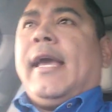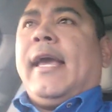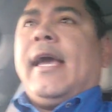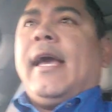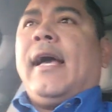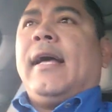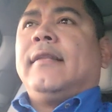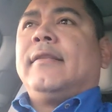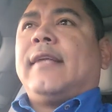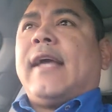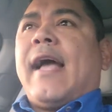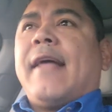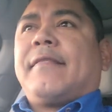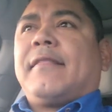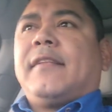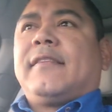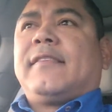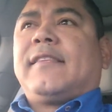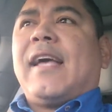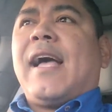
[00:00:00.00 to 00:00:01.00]
And at
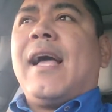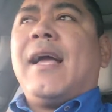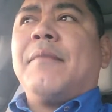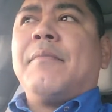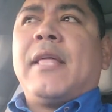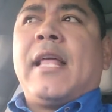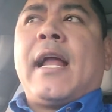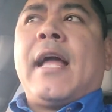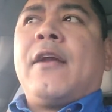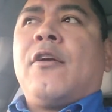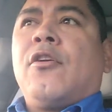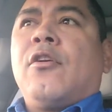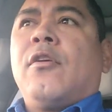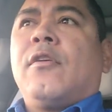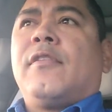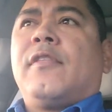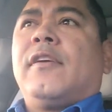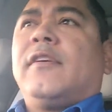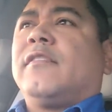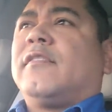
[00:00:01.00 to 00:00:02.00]
the time that I
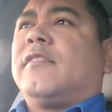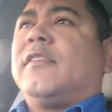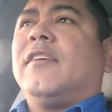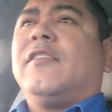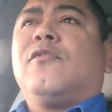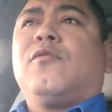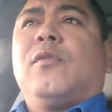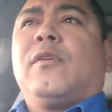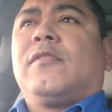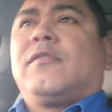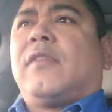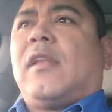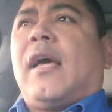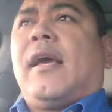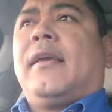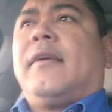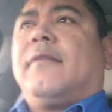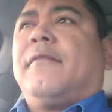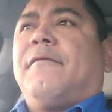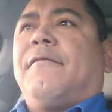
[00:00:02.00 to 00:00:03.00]
heard this was
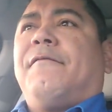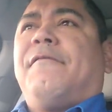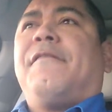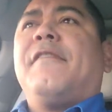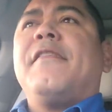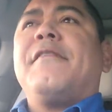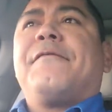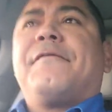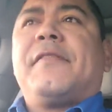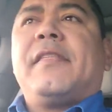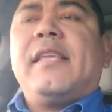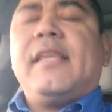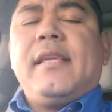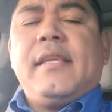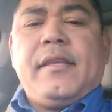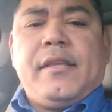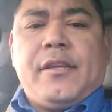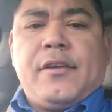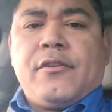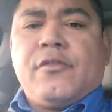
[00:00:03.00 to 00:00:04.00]
like
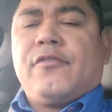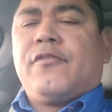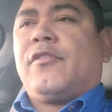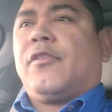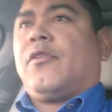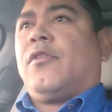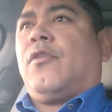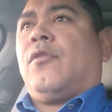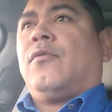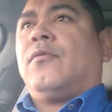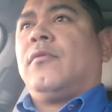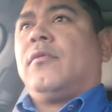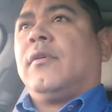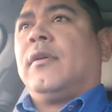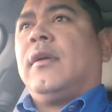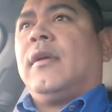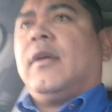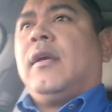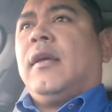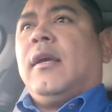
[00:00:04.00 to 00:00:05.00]
15 years ago.
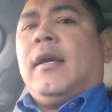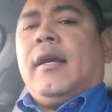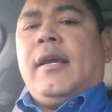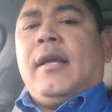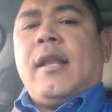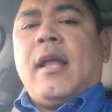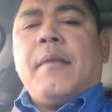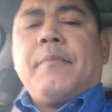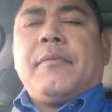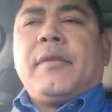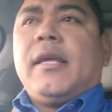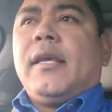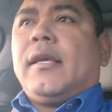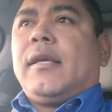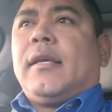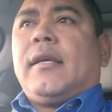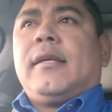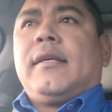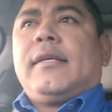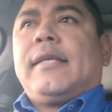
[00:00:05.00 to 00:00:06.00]
And I'm
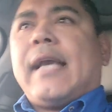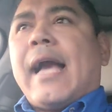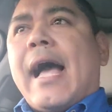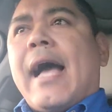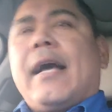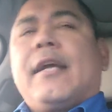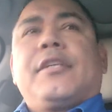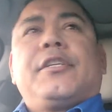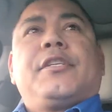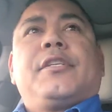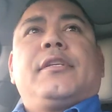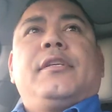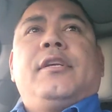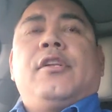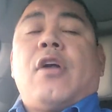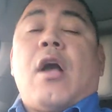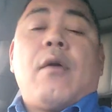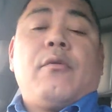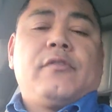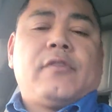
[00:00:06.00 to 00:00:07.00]
thinking, gosh,
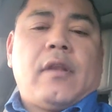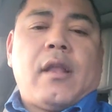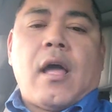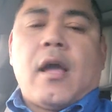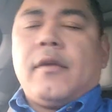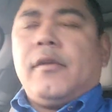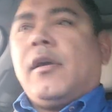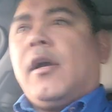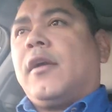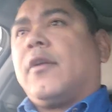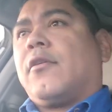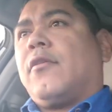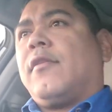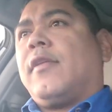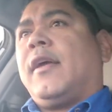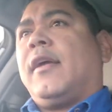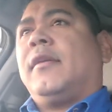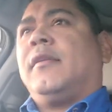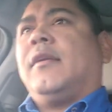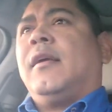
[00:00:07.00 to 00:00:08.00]
I was a lot younger
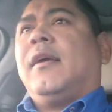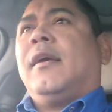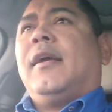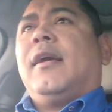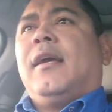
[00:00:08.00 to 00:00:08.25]
then.